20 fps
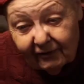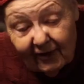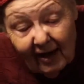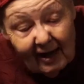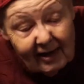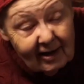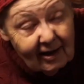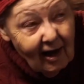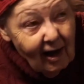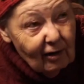
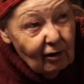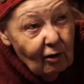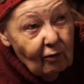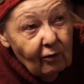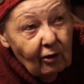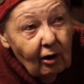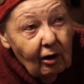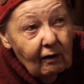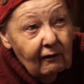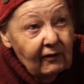finally got
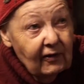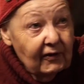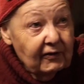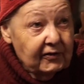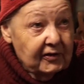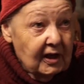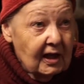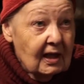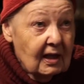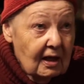over
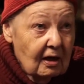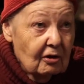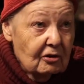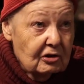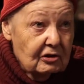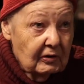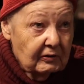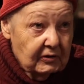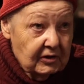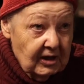15
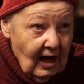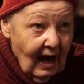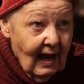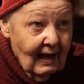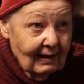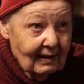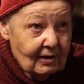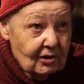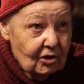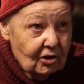years of
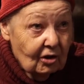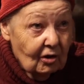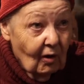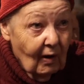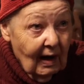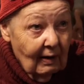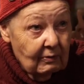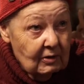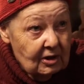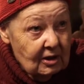silence, you know,
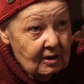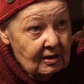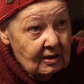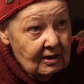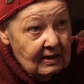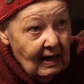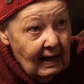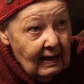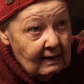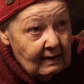I was in
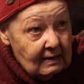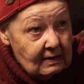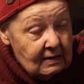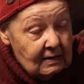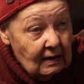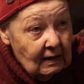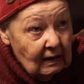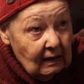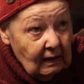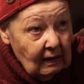
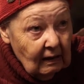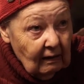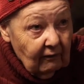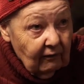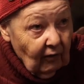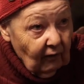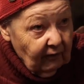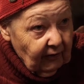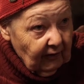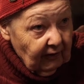silence
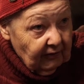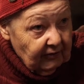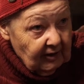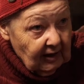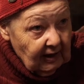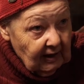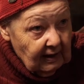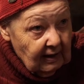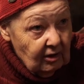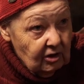for
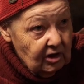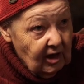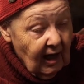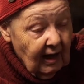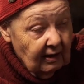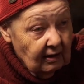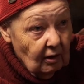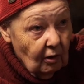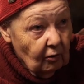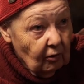15 years. I
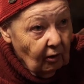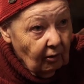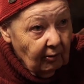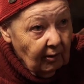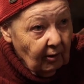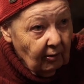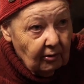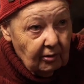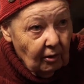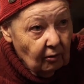had no
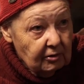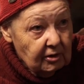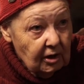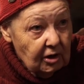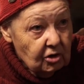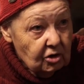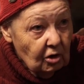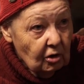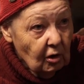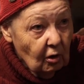guru, no
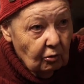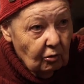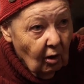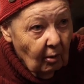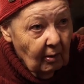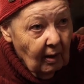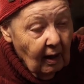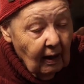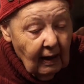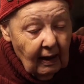teacher, no
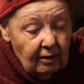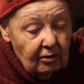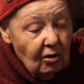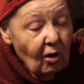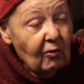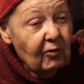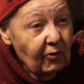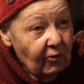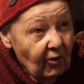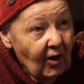no
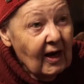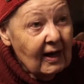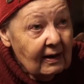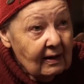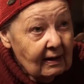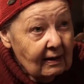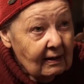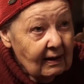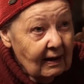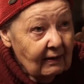no
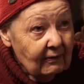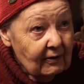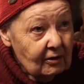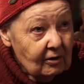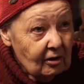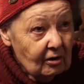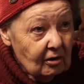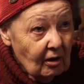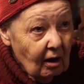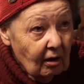friend even
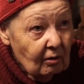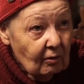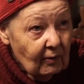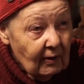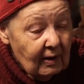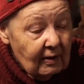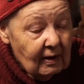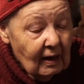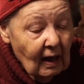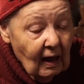to talk
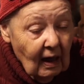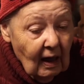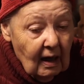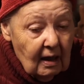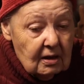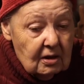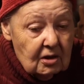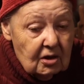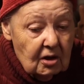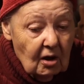with.
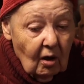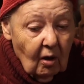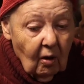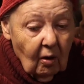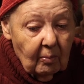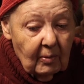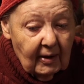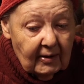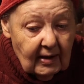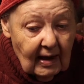
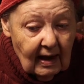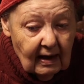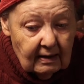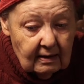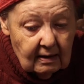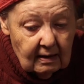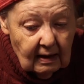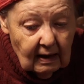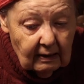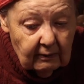So, but
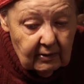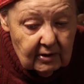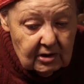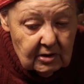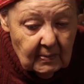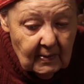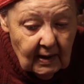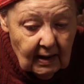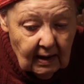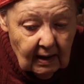that
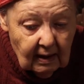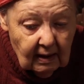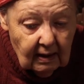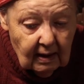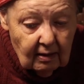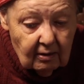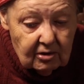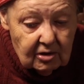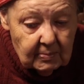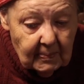was many
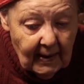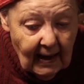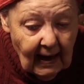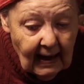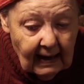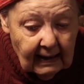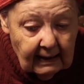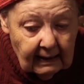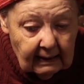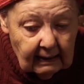years
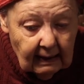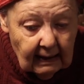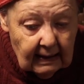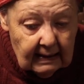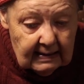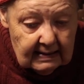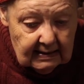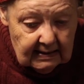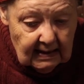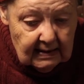back, and
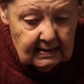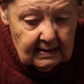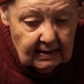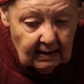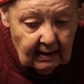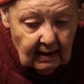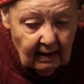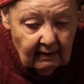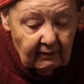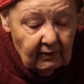since
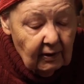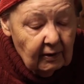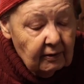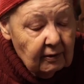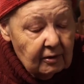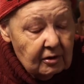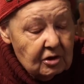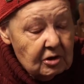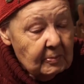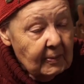then I've
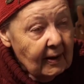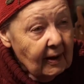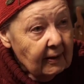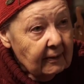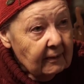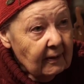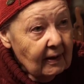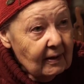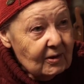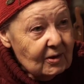learned to speak.
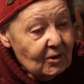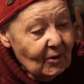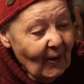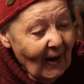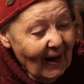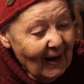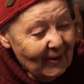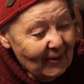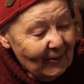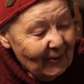So,
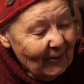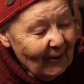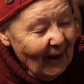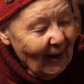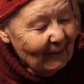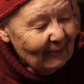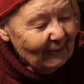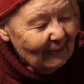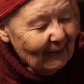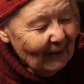Andrew,
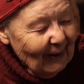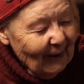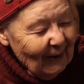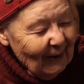I'm